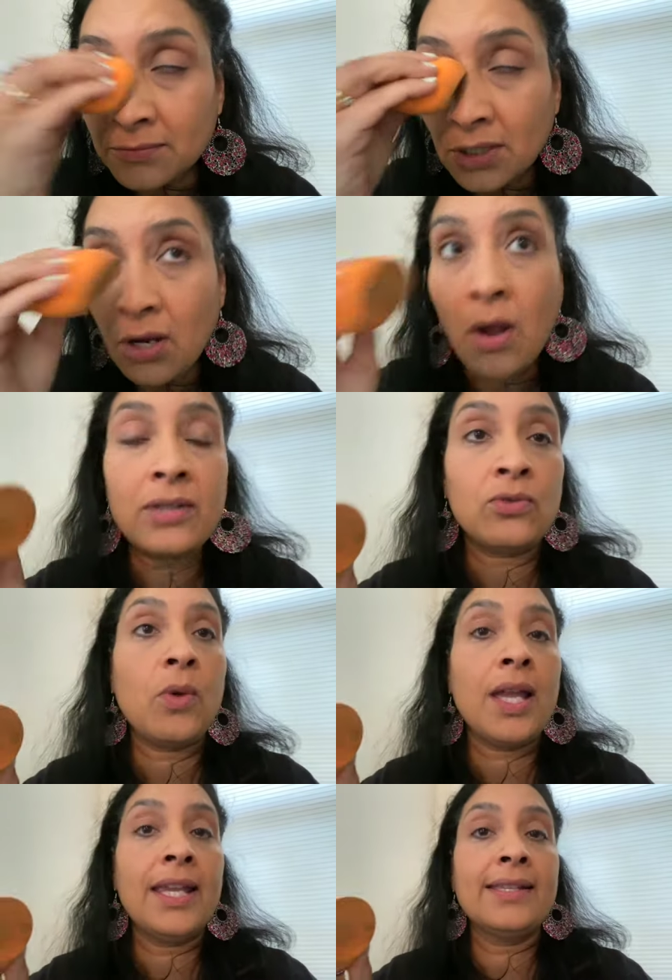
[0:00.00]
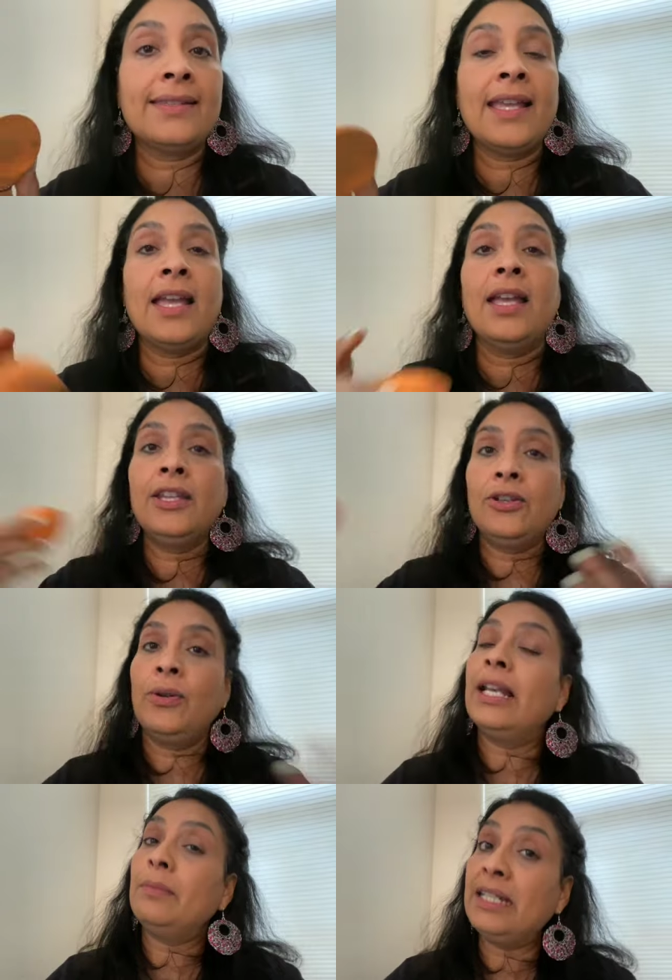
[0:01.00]
Cost-wise, you know,
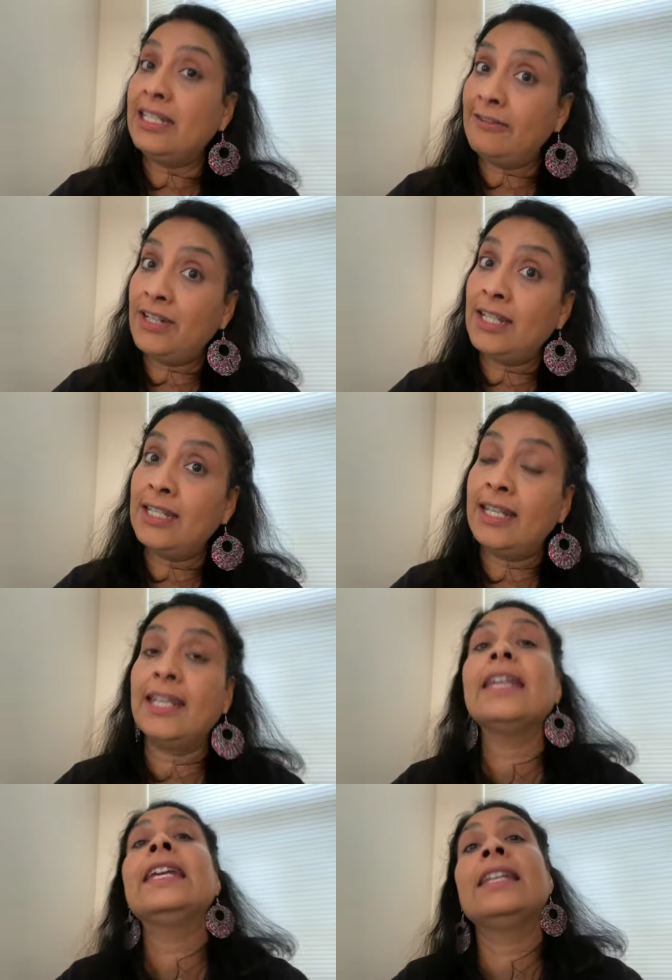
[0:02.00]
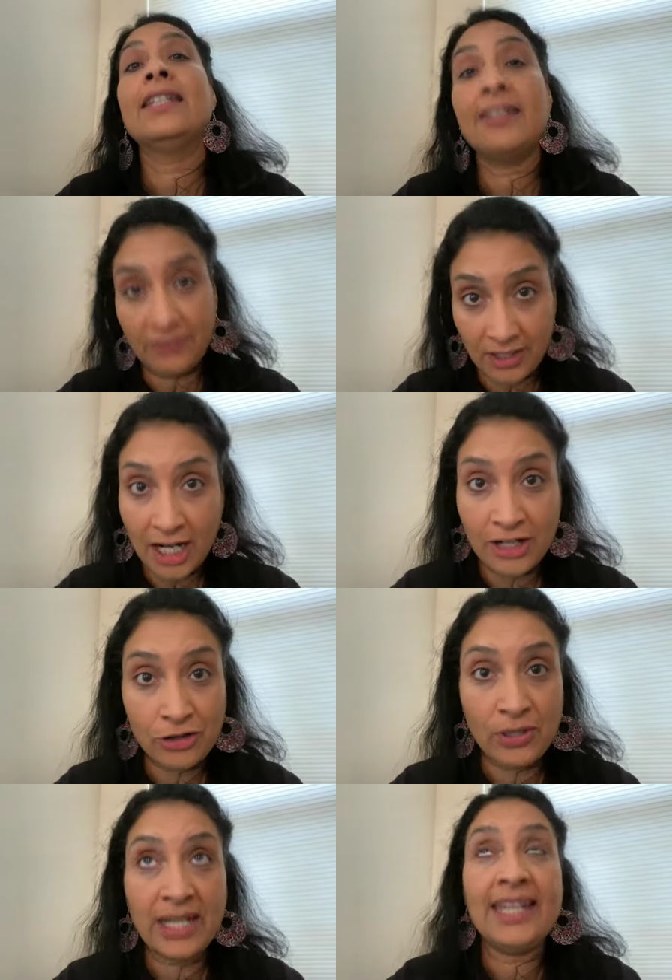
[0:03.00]
it'll be different in different
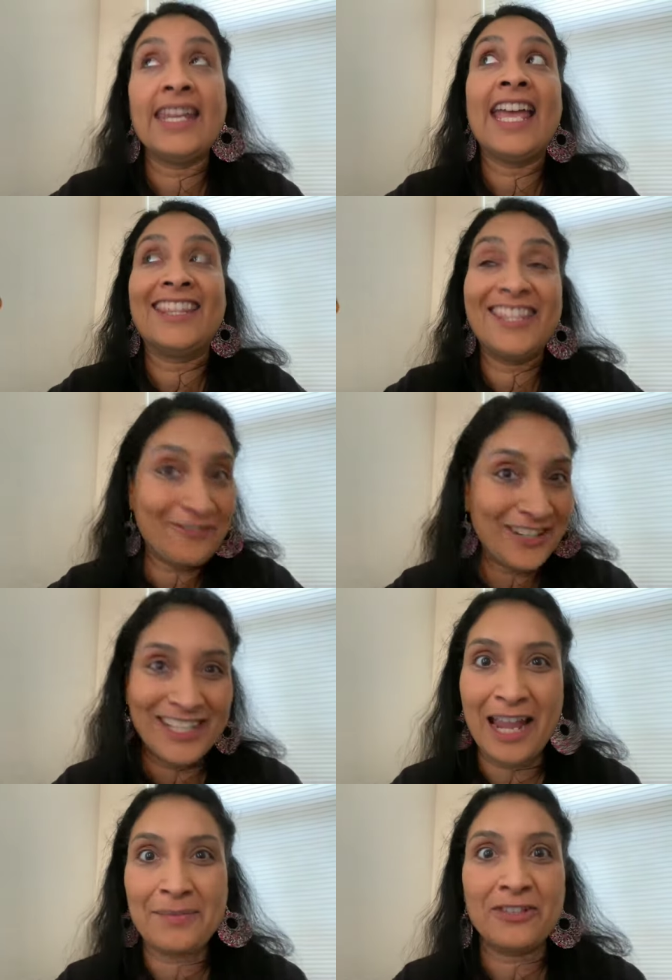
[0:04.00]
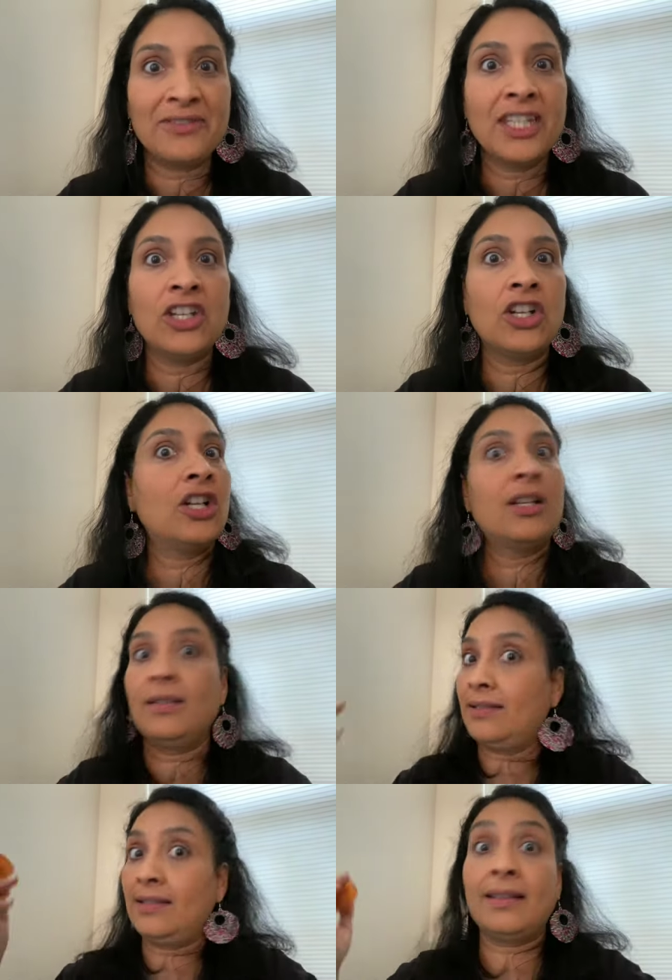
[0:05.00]
country at different times of the
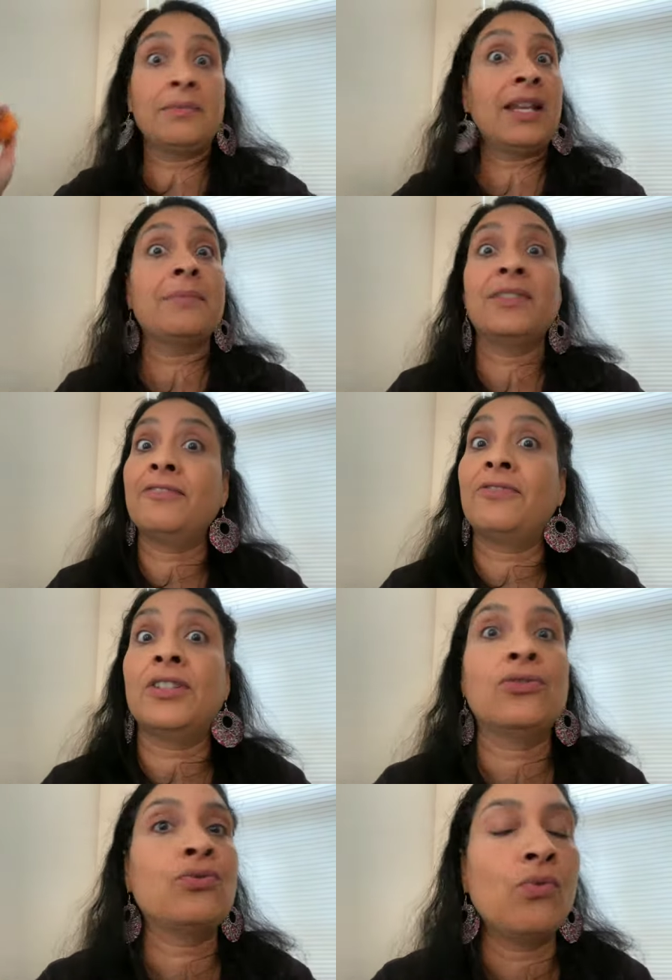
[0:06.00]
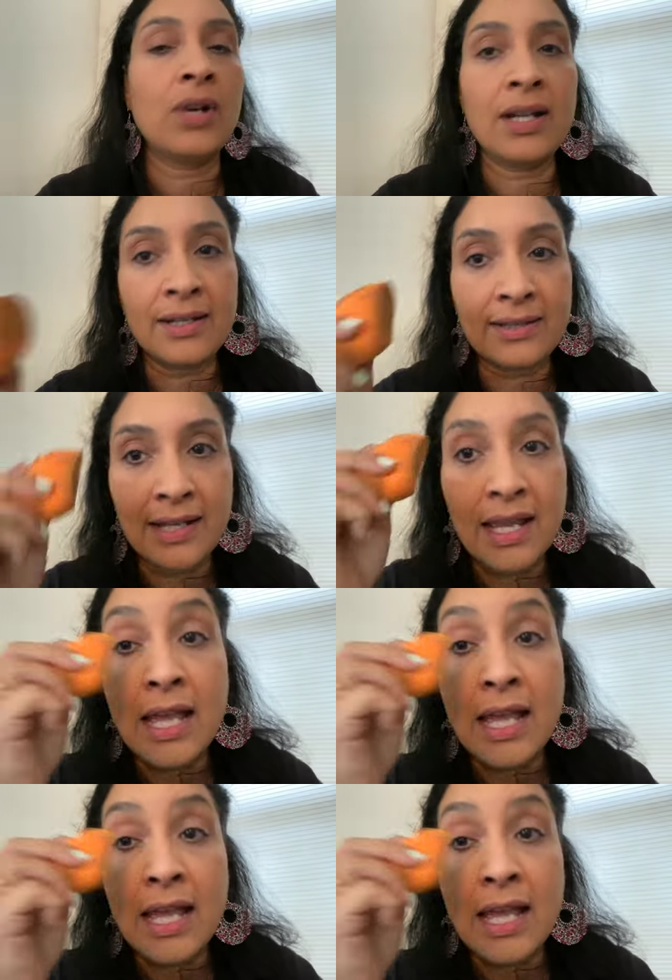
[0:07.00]
years, sometimes different stores.